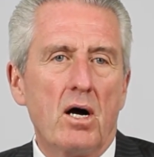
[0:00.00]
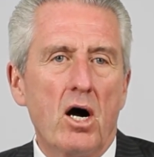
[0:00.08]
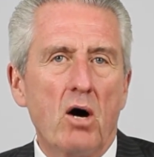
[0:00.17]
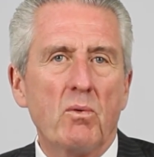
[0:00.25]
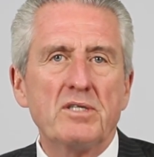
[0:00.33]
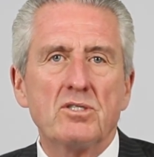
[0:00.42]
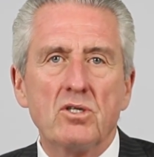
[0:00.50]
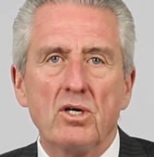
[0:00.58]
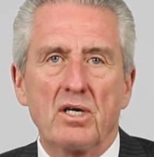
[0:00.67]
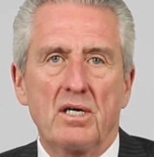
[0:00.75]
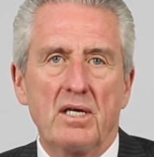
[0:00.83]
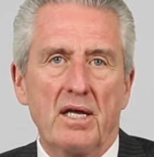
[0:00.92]
Always
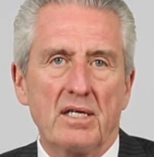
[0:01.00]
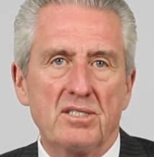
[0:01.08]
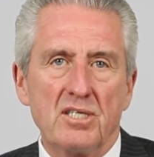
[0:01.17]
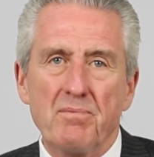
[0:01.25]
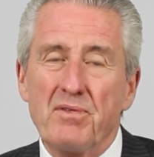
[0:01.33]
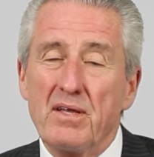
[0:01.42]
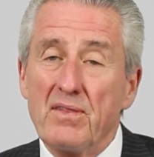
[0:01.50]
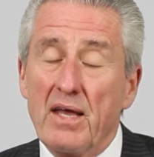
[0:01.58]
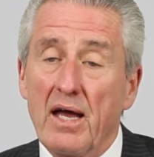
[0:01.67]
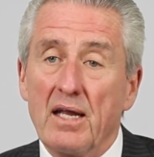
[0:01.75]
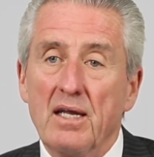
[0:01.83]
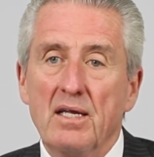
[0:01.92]
look at something
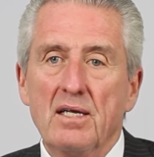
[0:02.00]
that